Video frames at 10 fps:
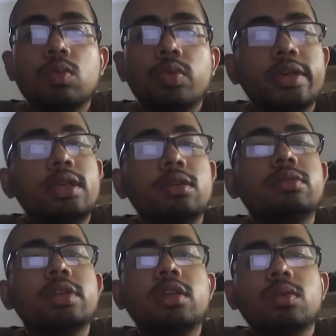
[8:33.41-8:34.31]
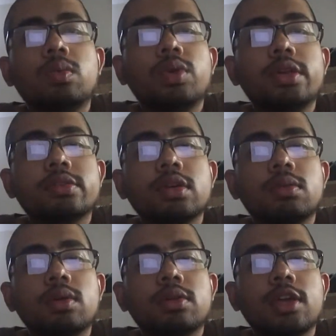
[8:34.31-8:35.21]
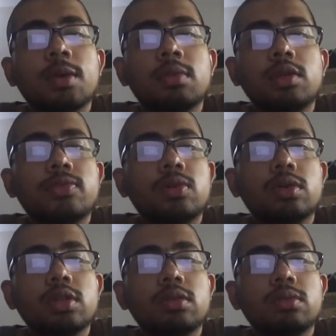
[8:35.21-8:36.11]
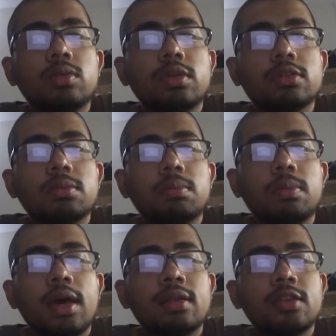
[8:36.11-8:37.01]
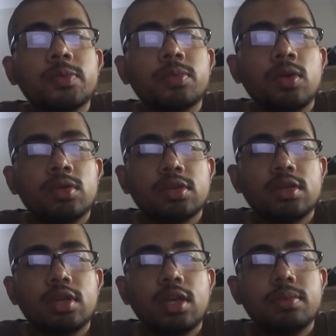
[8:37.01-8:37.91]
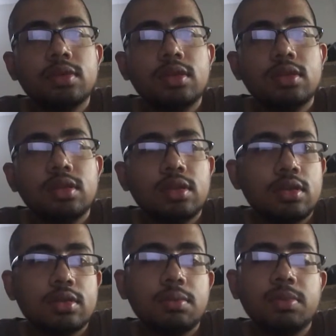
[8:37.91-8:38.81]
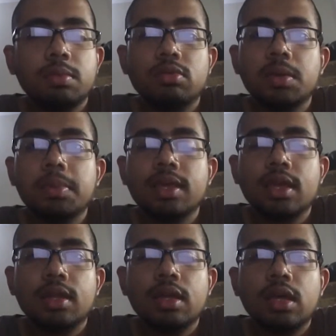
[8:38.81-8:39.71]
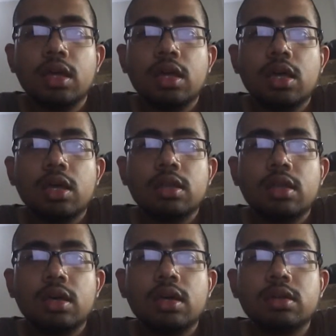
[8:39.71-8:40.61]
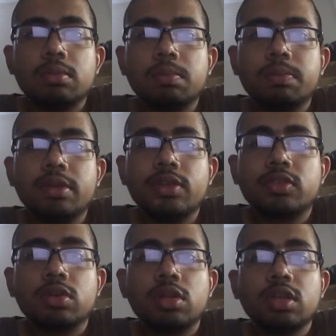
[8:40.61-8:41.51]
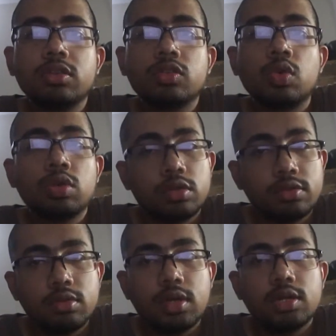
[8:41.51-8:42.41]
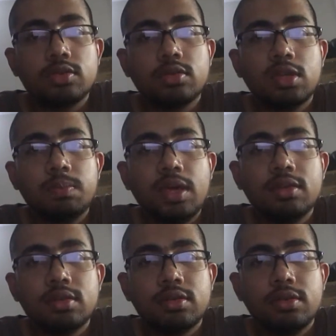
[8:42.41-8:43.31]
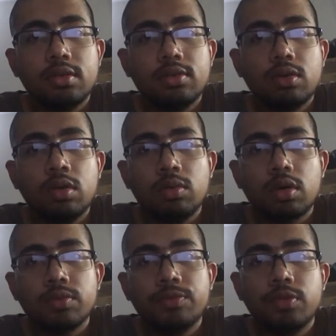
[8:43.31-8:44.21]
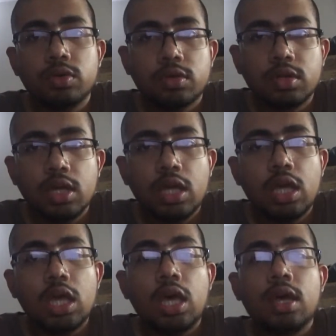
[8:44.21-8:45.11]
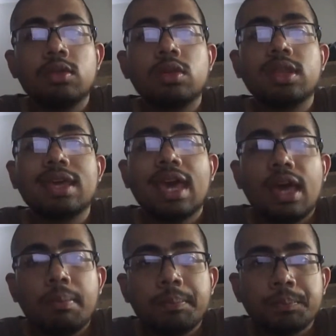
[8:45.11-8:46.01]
we really waste our time and effort in doing some mindless projects. That I have seen some people replicate that installing sonars, ultrasonic ping sensors on foot and on the cab,